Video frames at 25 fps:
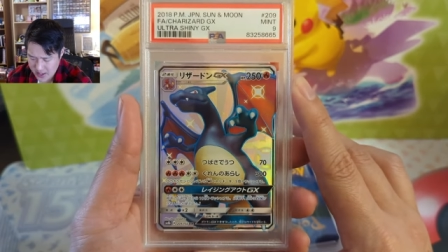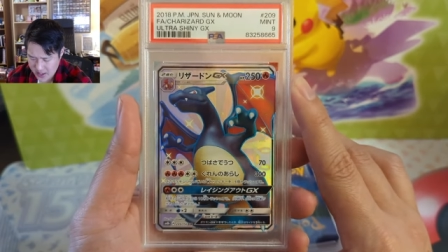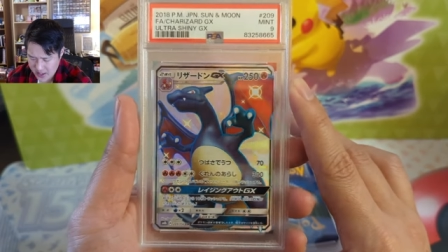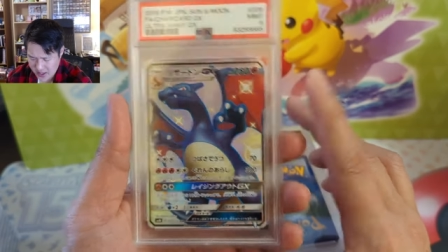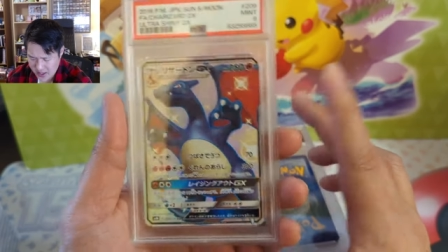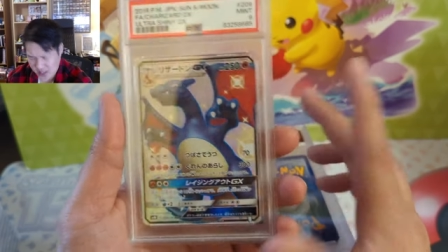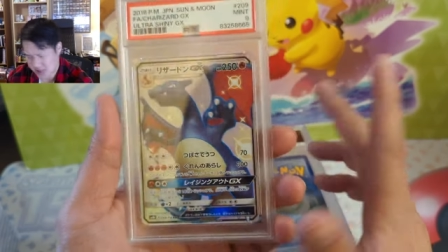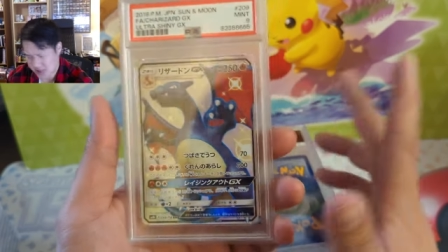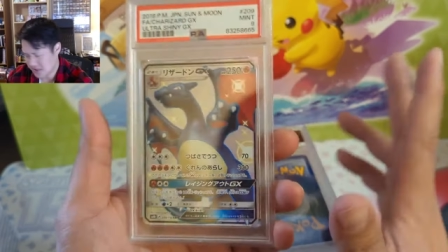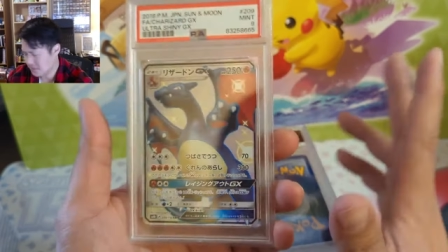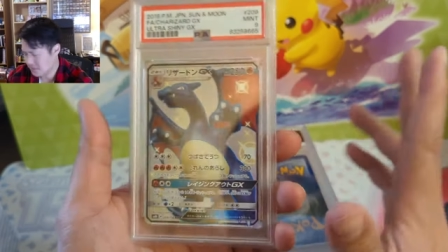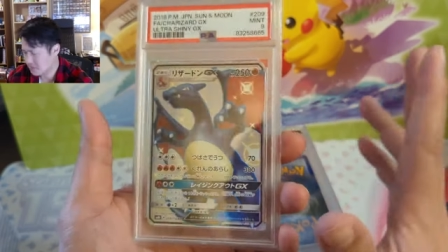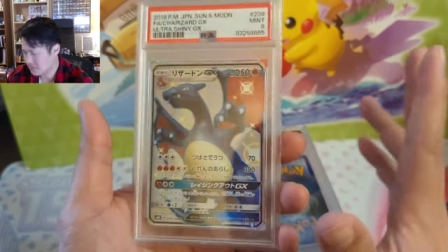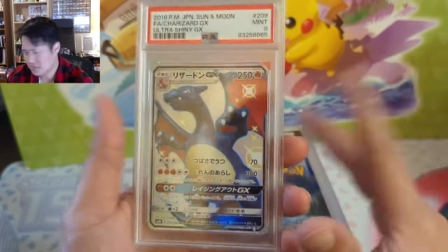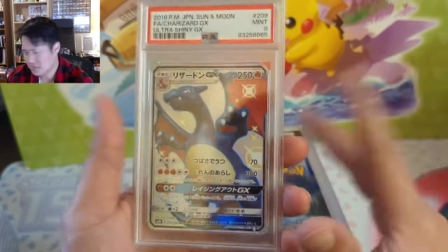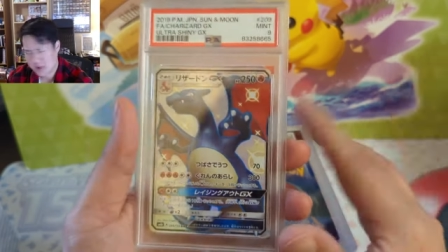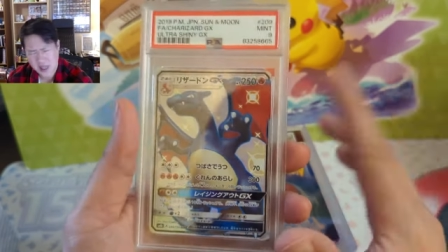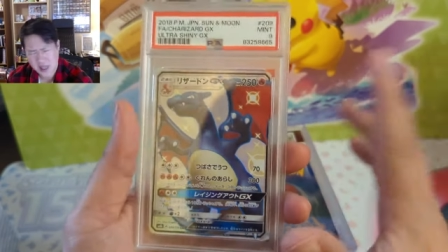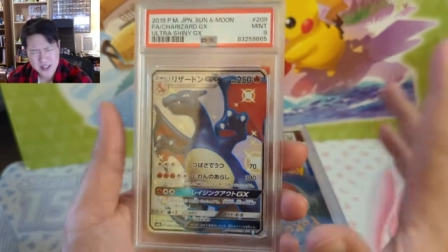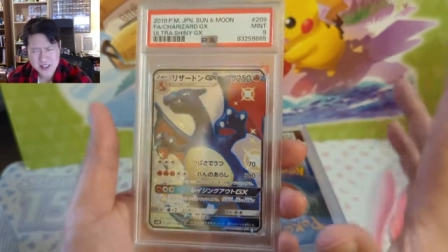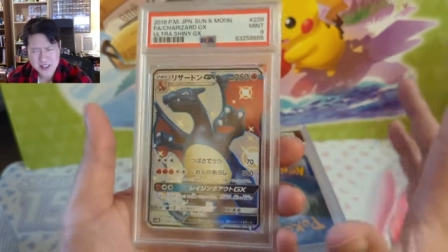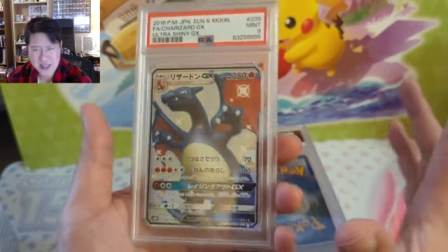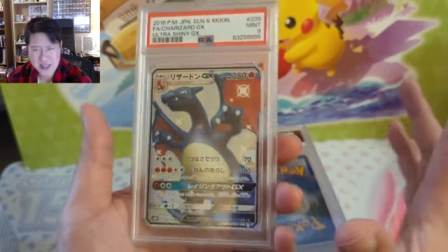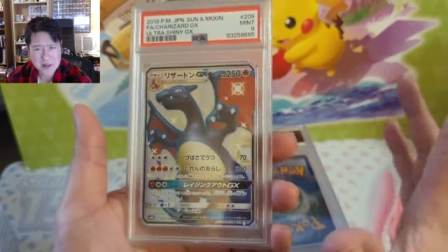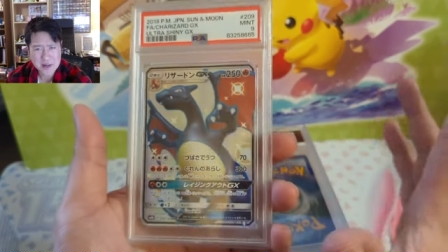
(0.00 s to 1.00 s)
Actually, a lot
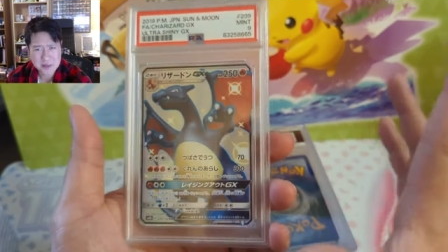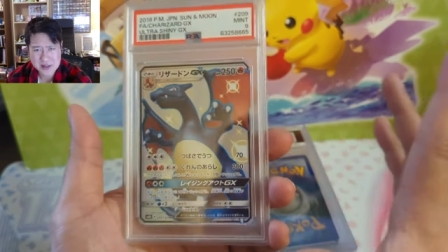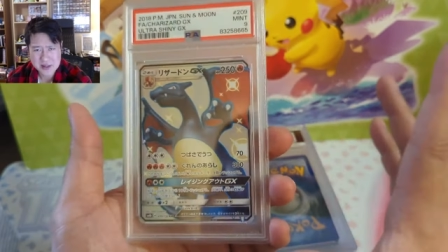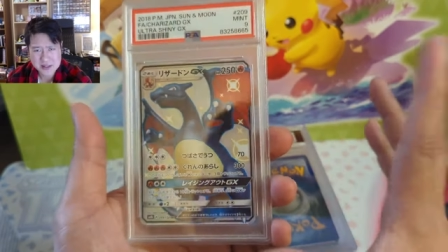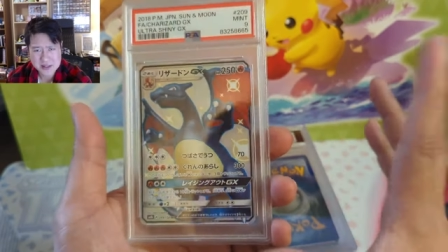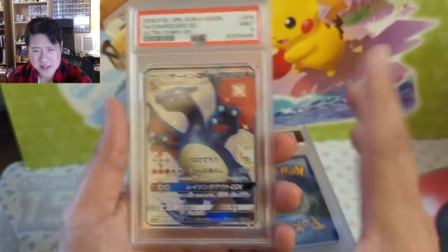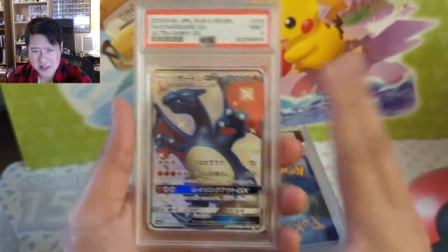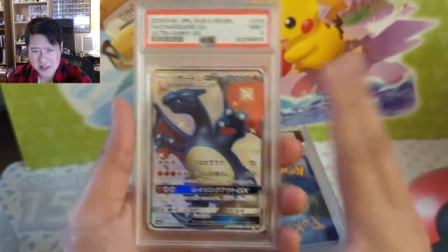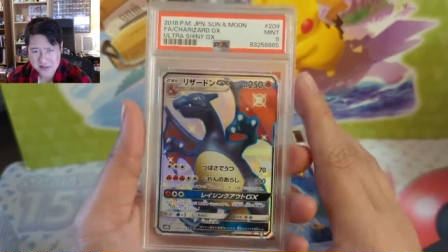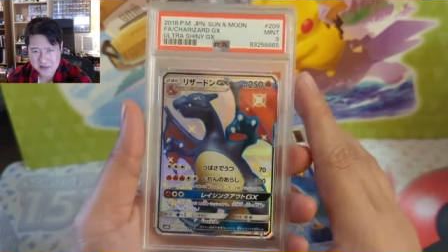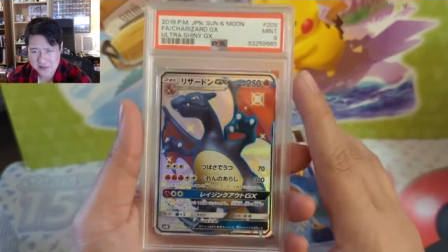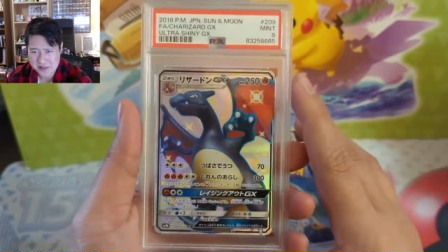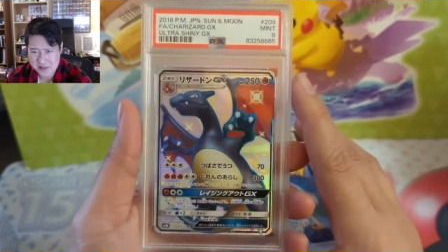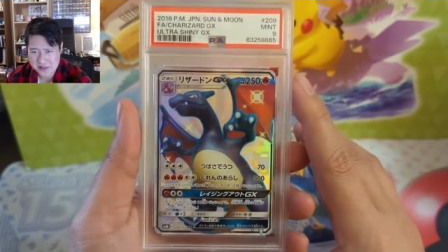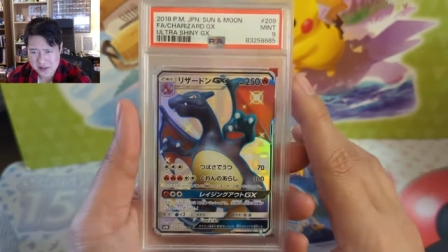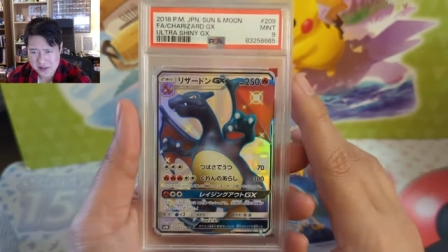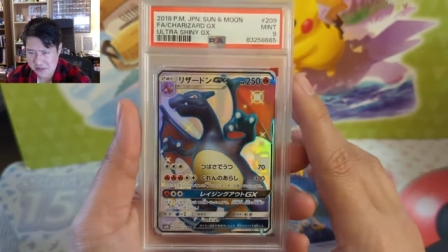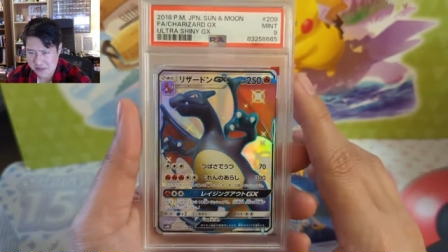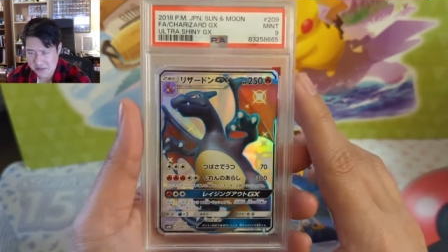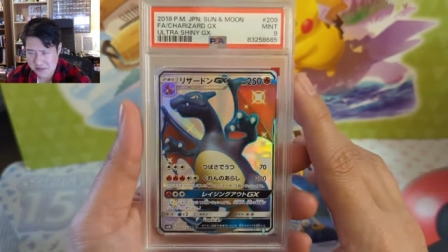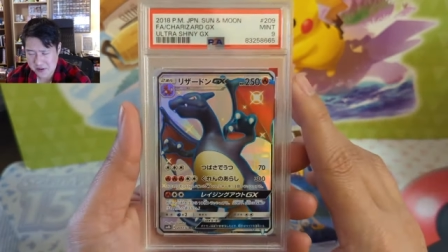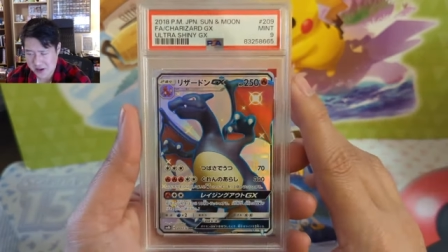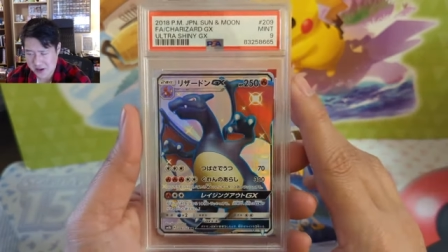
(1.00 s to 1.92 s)
of Japanese stuff is very